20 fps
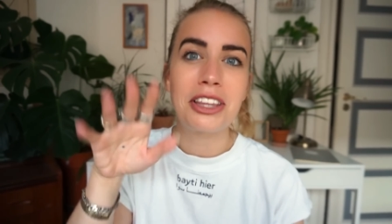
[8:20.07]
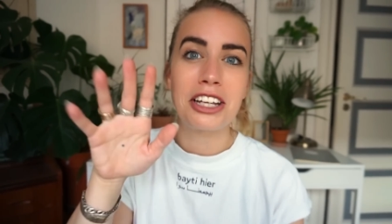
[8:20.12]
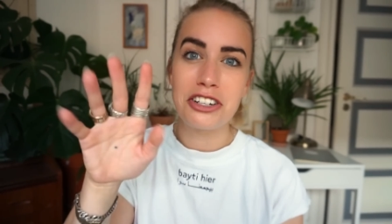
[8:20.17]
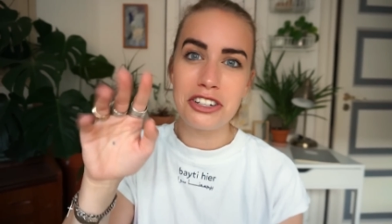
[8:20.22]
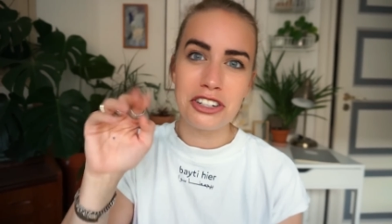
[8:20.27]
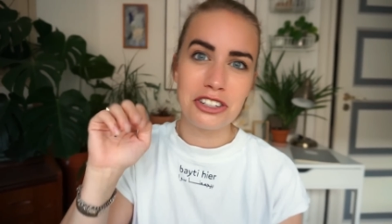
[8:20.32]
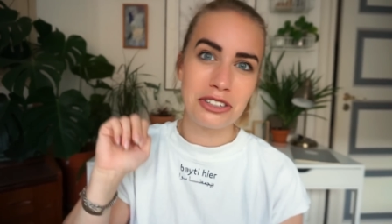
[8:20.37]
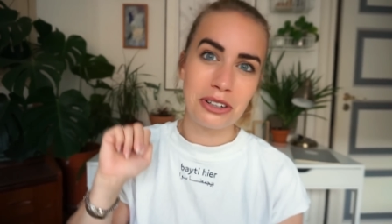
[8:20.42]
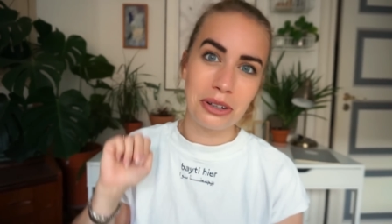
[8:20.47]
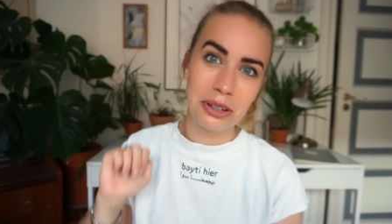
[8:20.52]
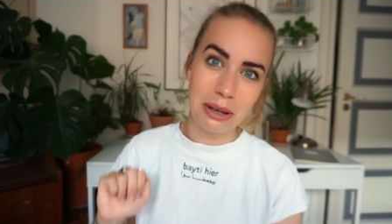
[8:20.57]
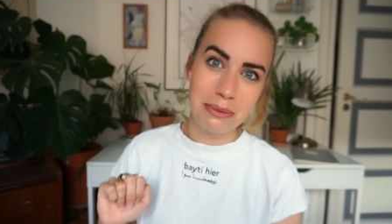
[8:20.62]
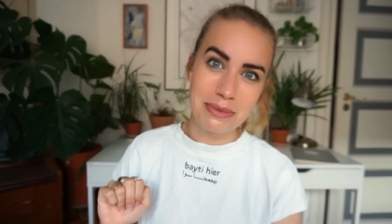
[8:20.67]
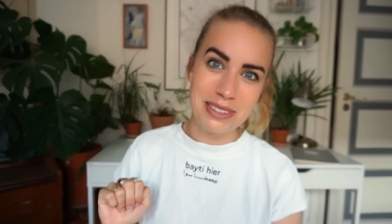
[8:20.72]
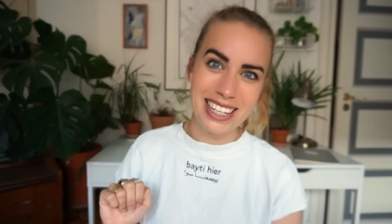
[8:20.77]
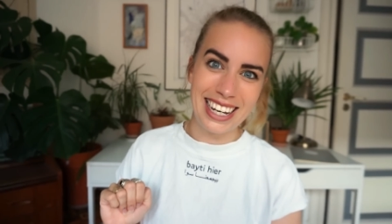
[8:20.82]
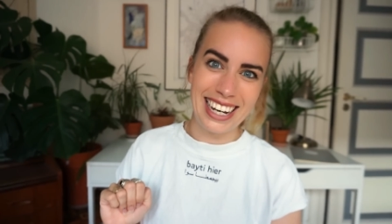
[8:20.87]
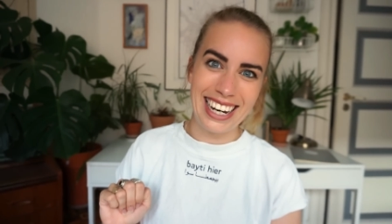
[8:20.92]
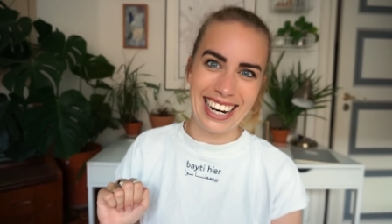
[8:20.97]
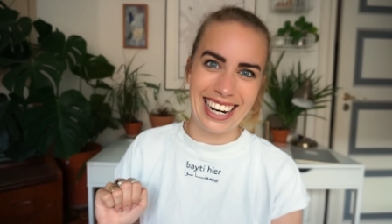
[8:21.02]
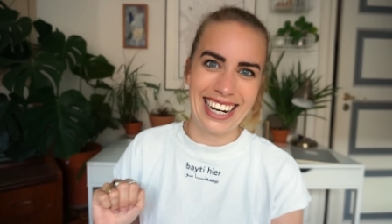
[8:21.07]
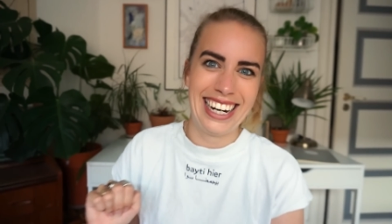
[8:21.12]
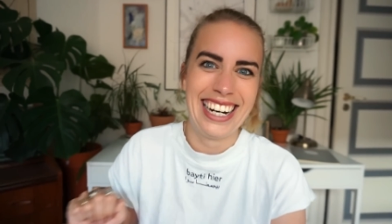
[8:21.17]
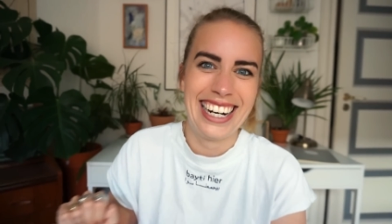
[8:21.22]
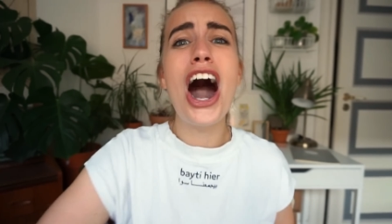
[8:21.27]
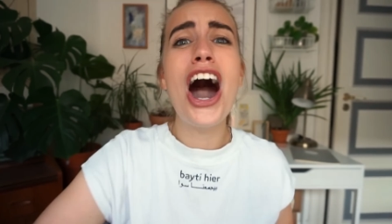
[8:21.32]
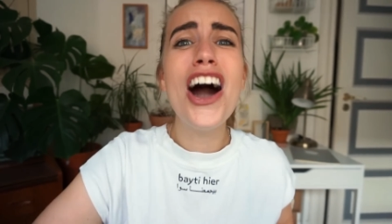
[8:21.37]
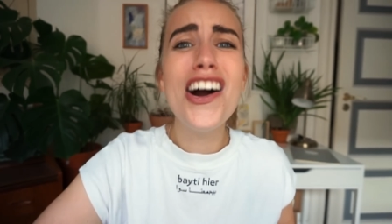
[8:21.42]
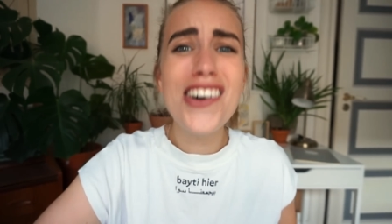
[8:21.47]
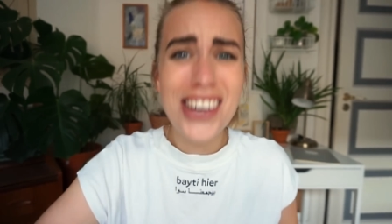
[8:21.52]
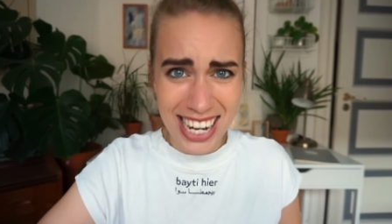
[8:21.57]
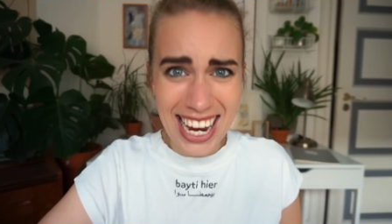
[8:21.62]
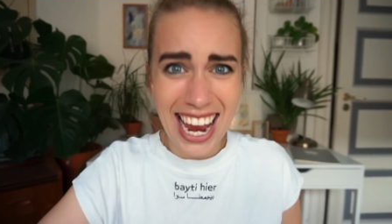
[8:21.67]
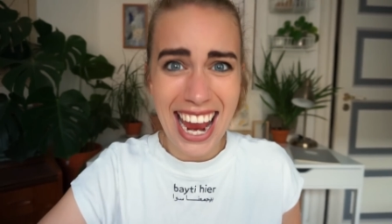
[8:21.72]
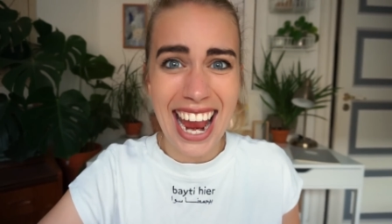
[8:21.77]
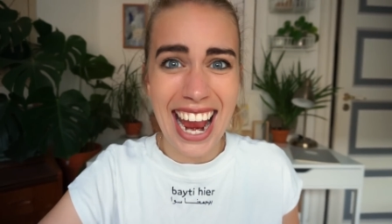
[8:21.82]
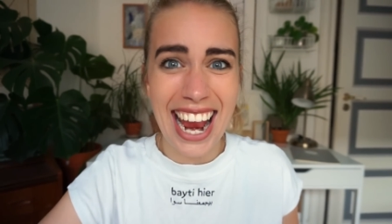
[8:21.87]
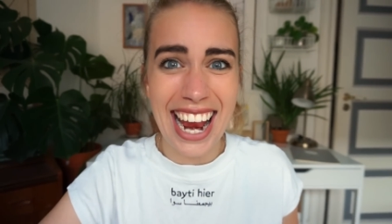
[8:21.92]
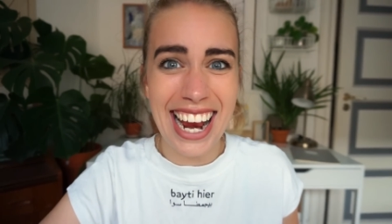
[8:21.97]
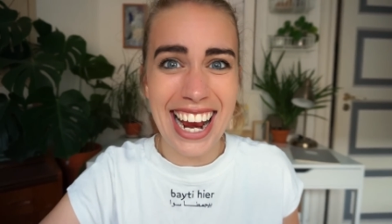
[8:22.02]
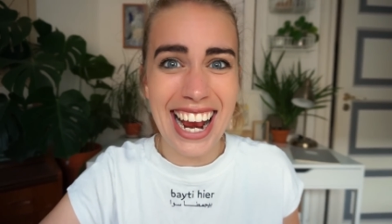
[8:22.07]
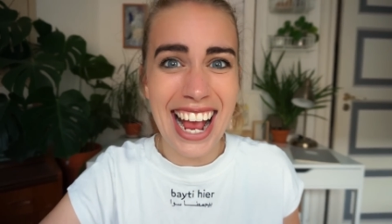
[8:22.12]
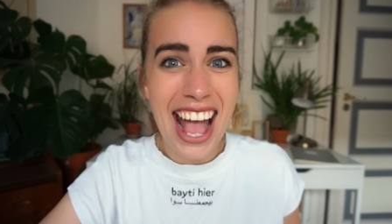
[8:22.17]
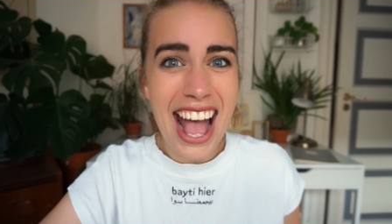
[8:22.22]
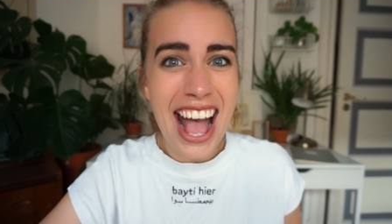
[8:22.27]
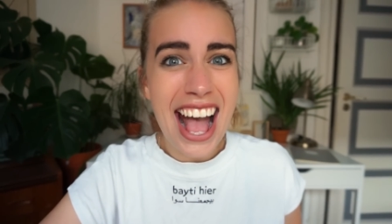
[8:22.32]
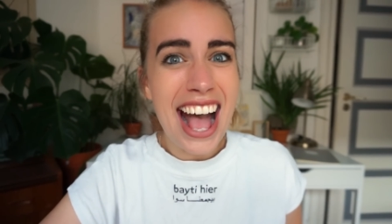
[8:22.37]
That's just all I'm saying. Okay,